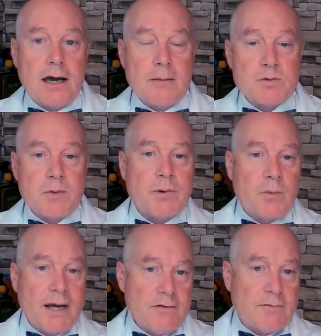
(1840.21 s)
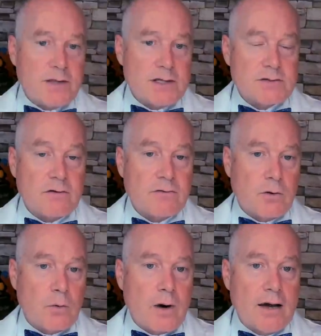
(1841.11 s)
Um, so we've been waiting for this
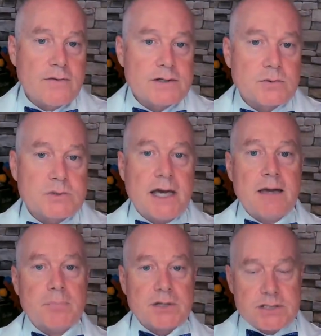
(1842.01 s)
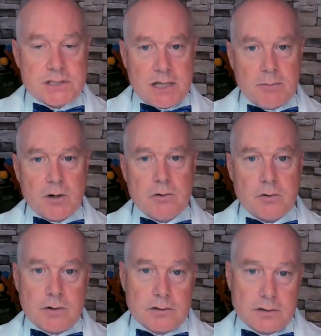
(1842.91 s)
for a while. This was a
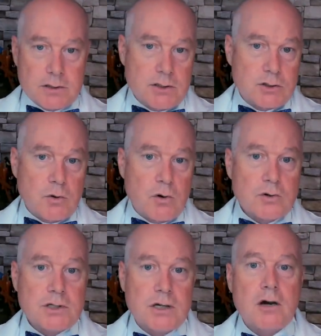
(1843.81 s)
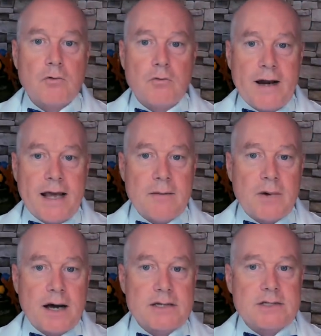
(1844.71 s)
placebo or controlled
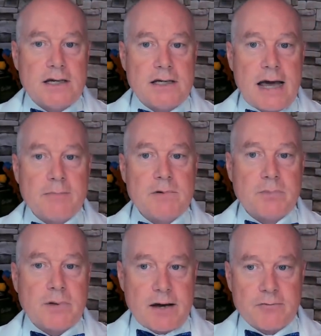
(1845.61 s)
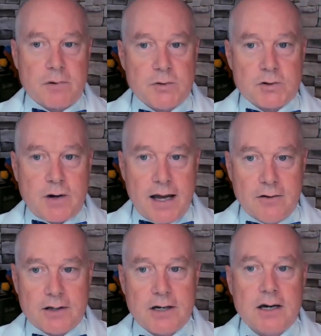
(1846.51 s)
randomized adaptive platform
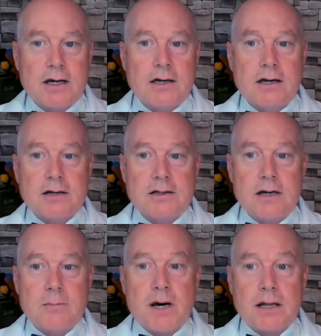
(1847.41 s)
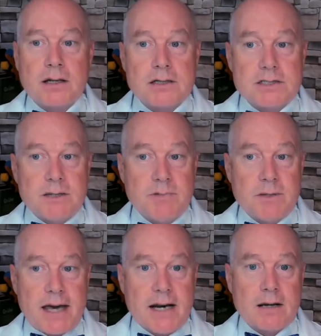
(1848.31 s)
trial conducted among
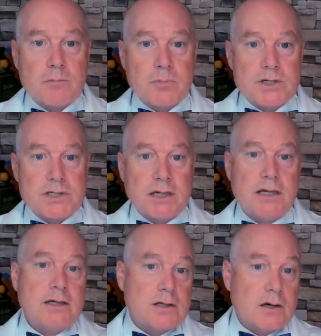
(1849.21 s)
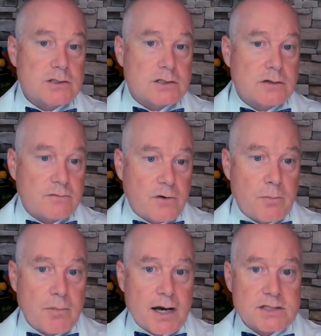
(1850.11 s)
symptomatic Brazilian adults
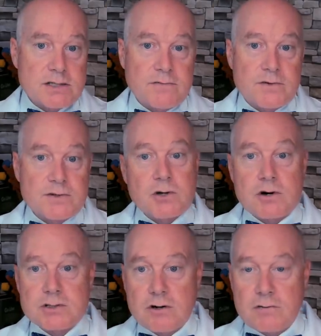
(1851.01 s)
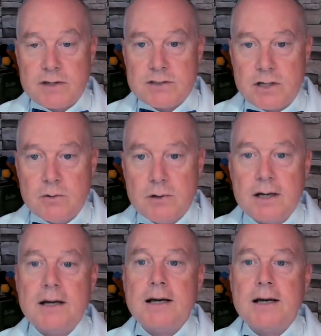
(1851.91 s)
confirmed positive for SARS CoV 2.